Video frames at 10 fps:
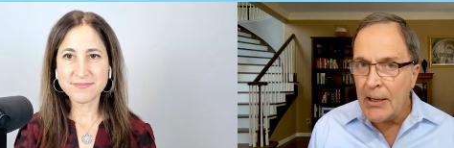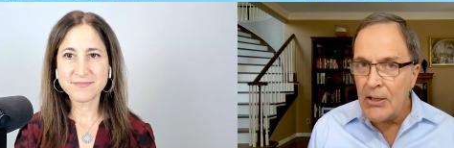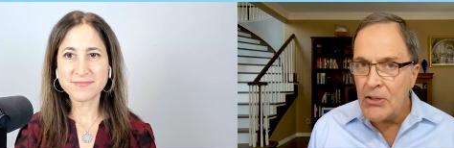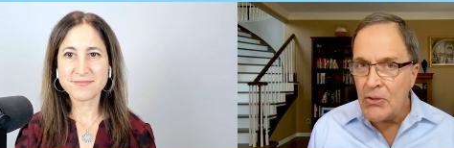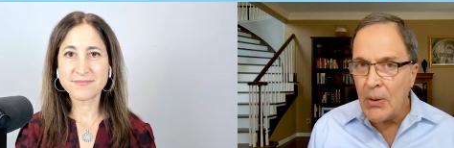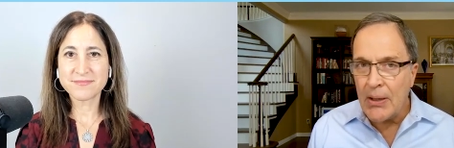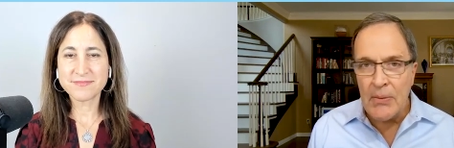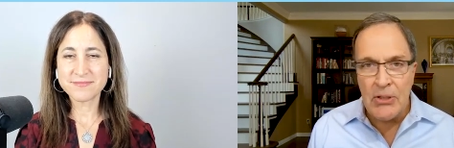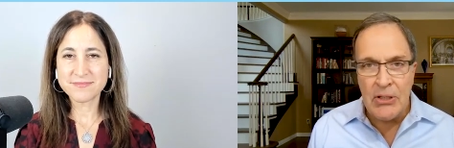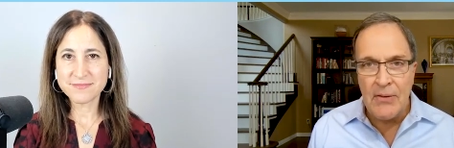Speaker 1: it is you want to
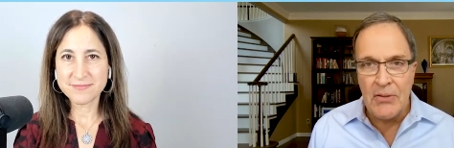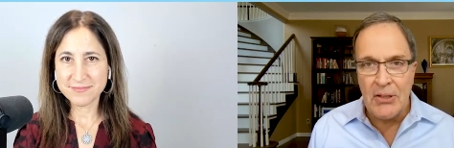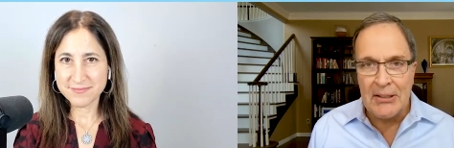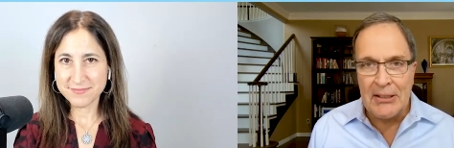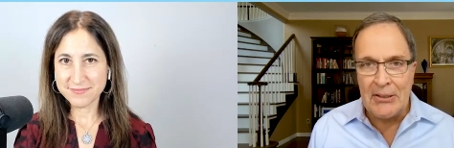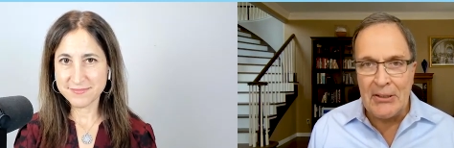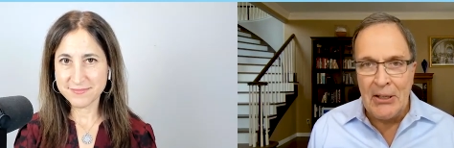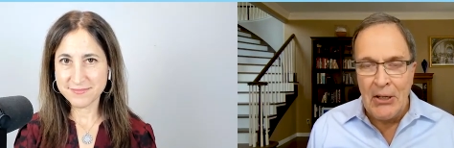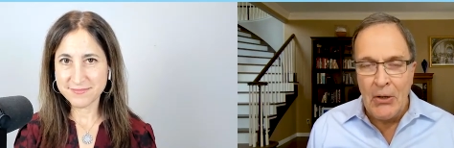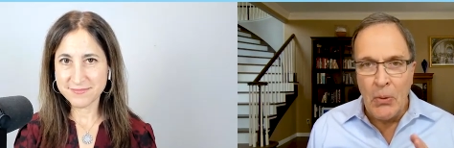achieve as a leader.
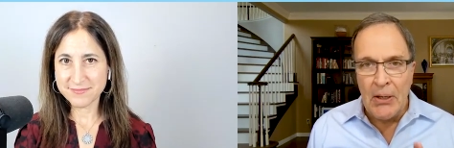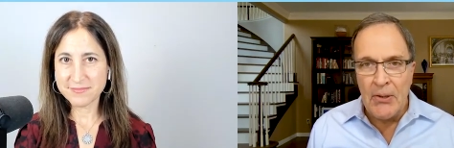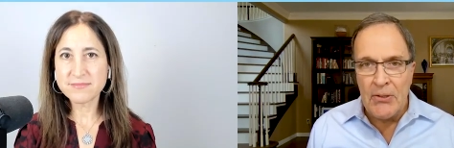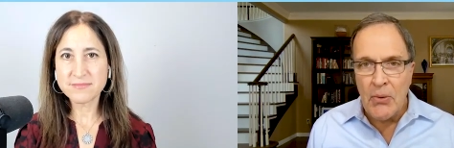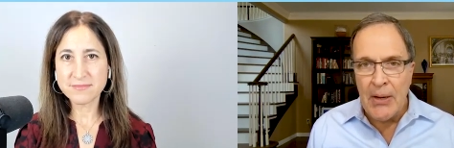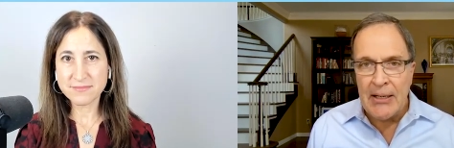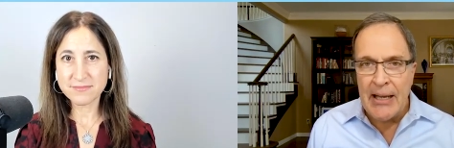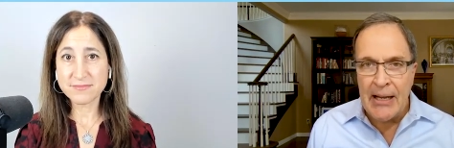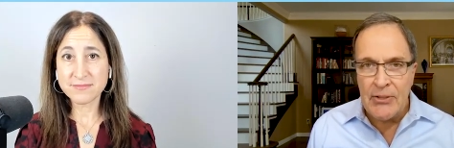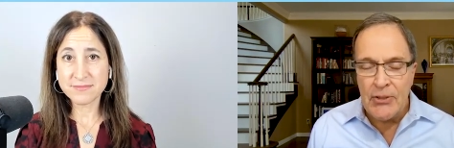What are those correct
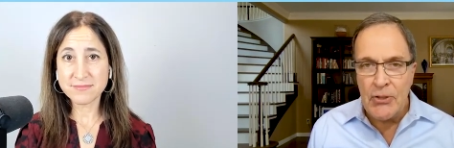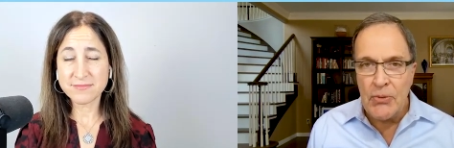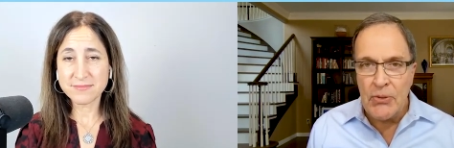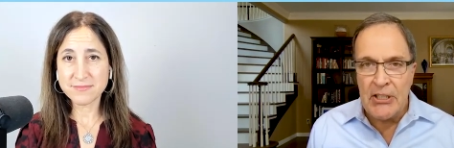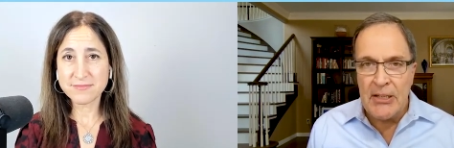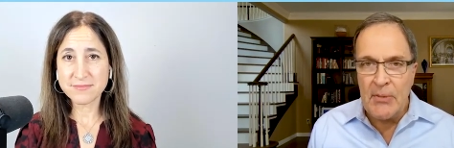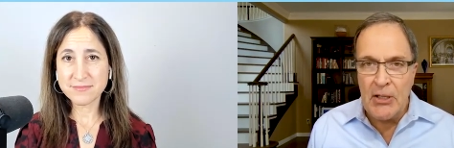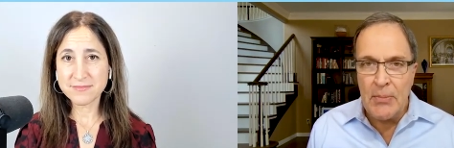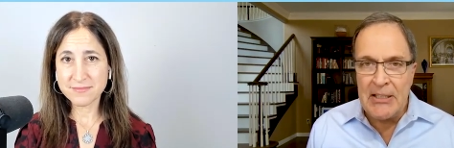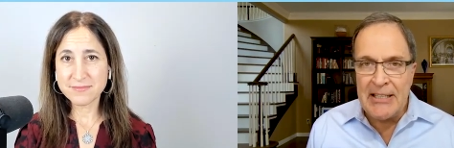actions you and your team need to
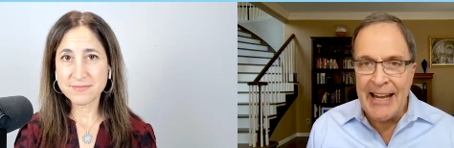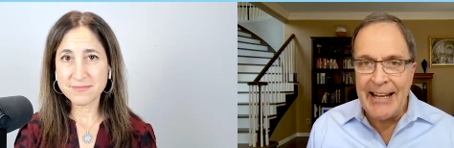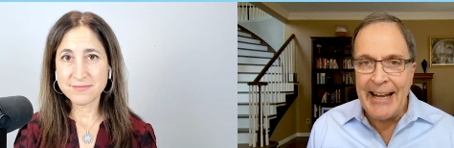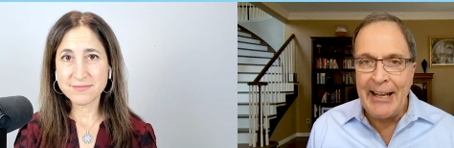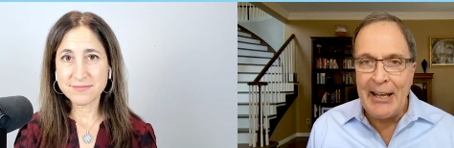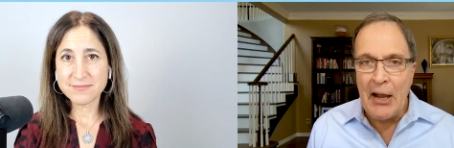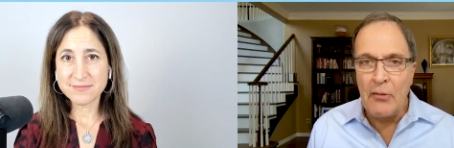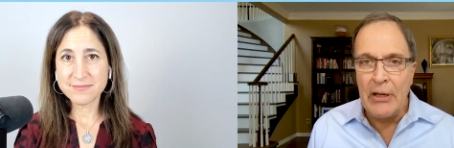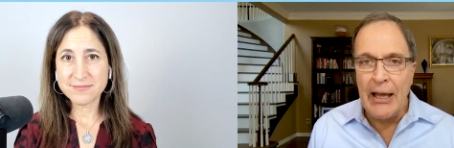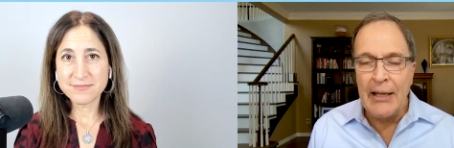be taking
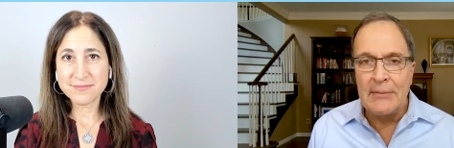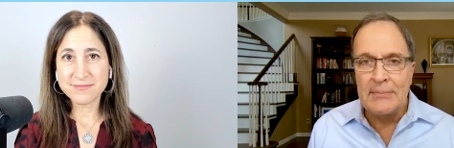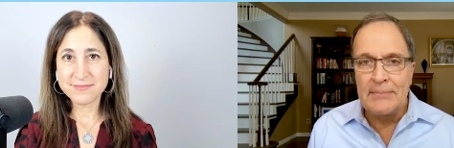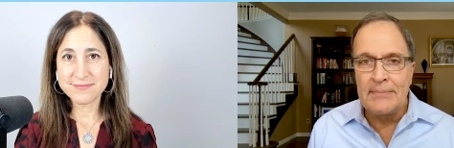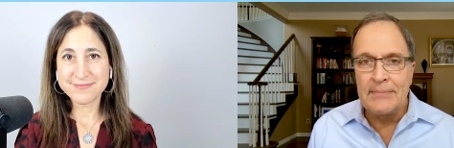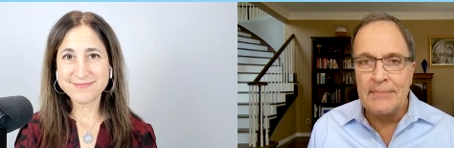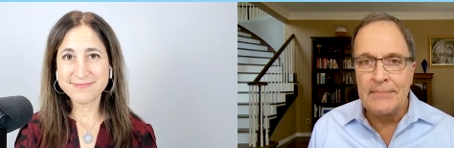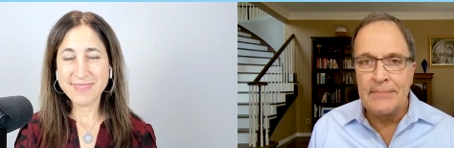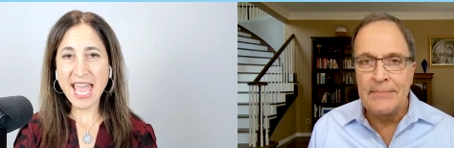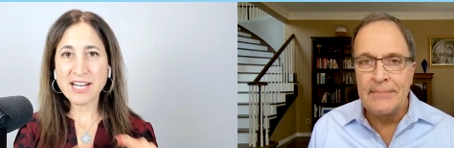every day?
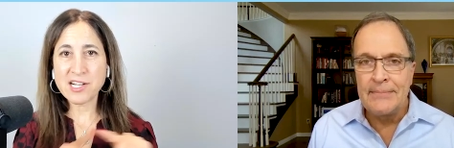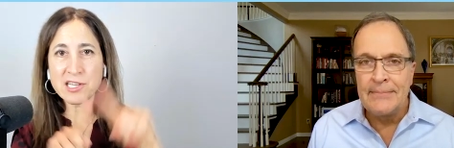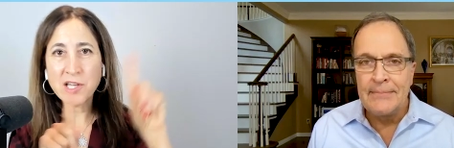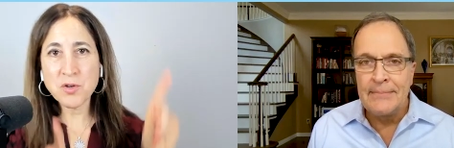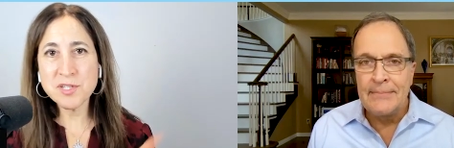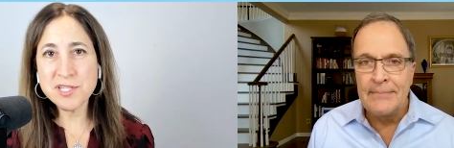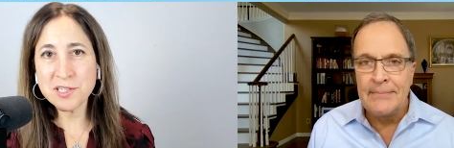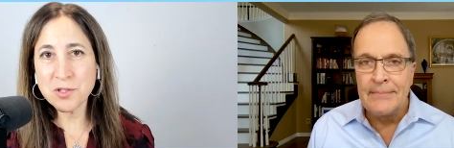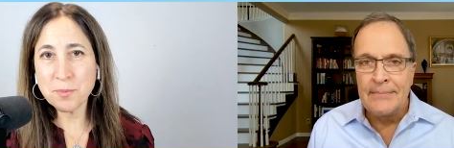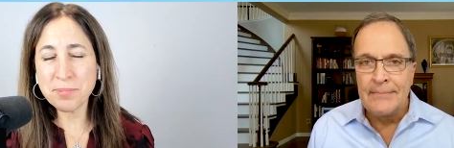
Speaker 2: And close the
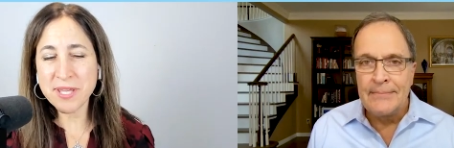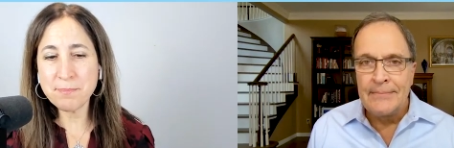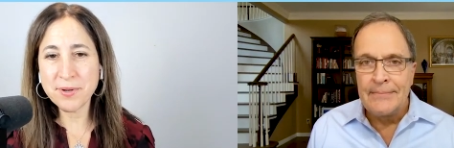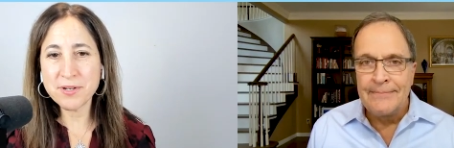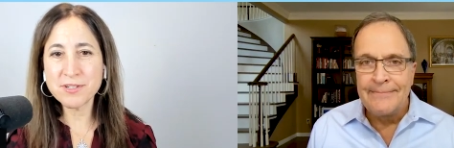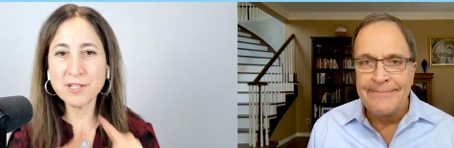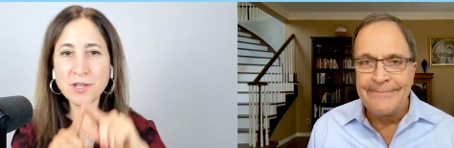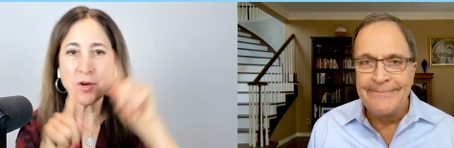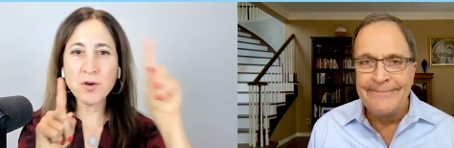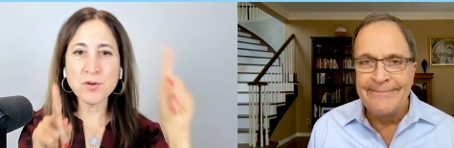loop, people.
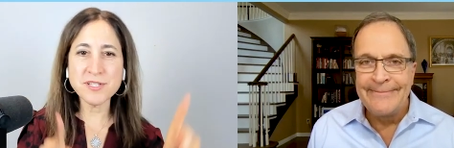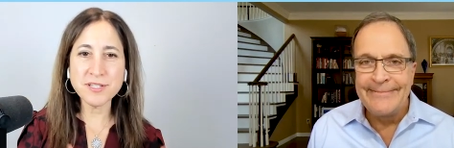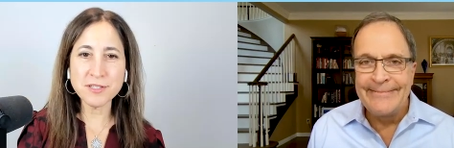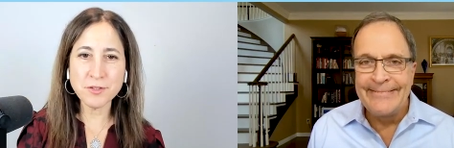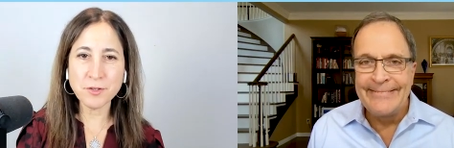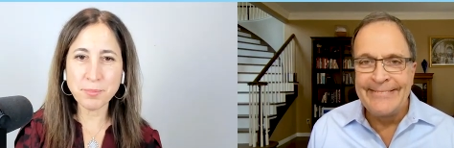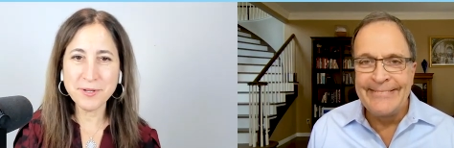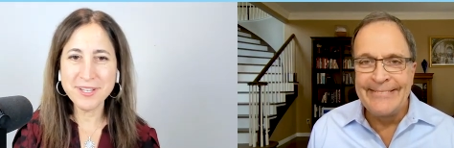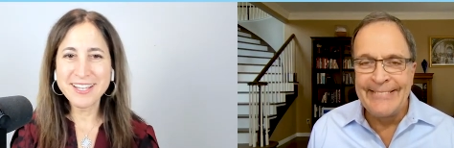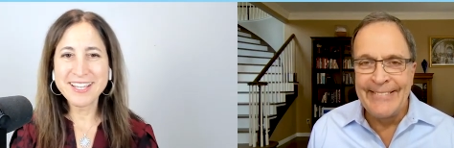Close the loop.
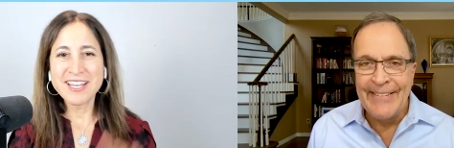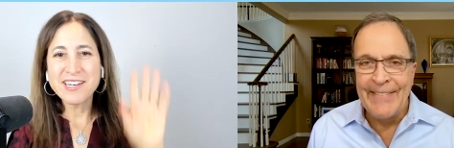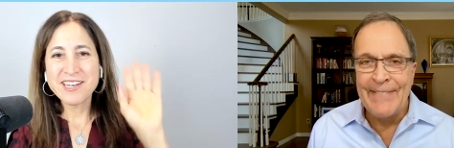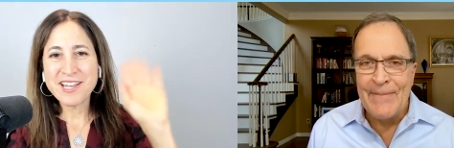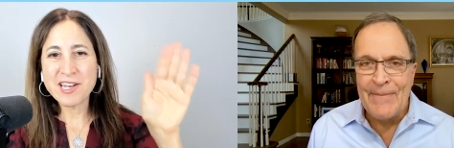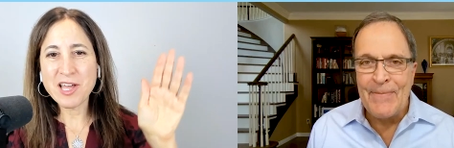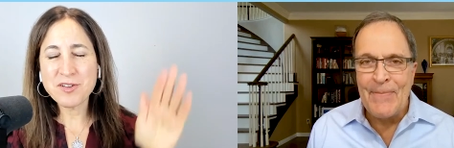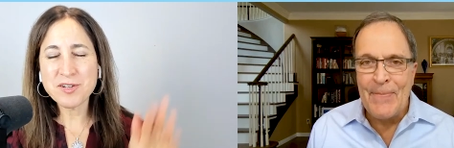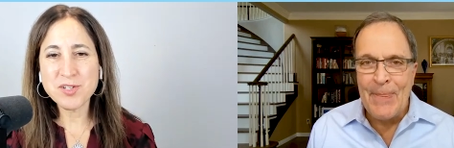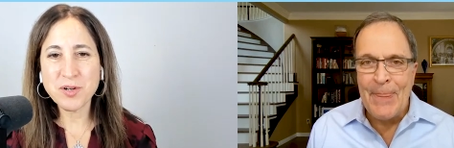
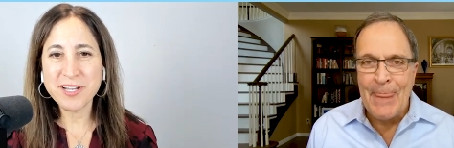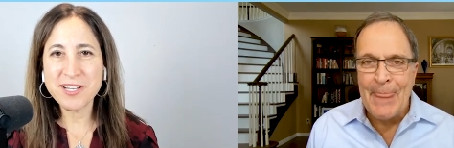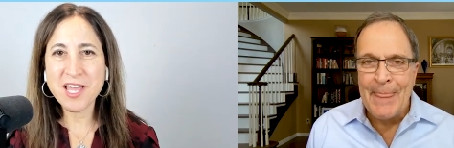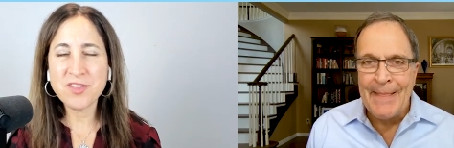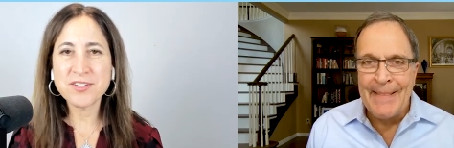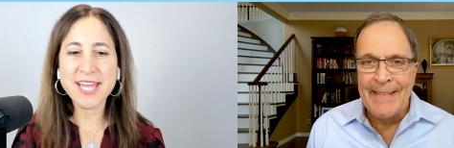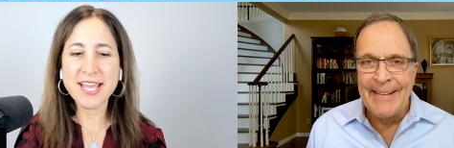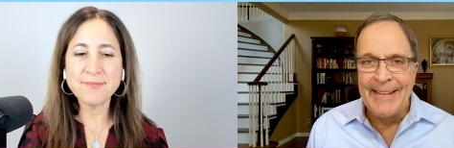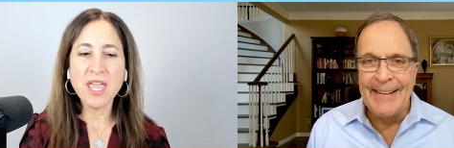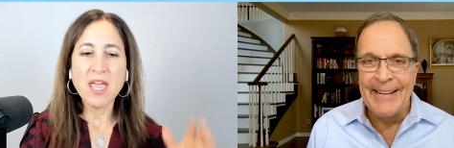Another story, another day.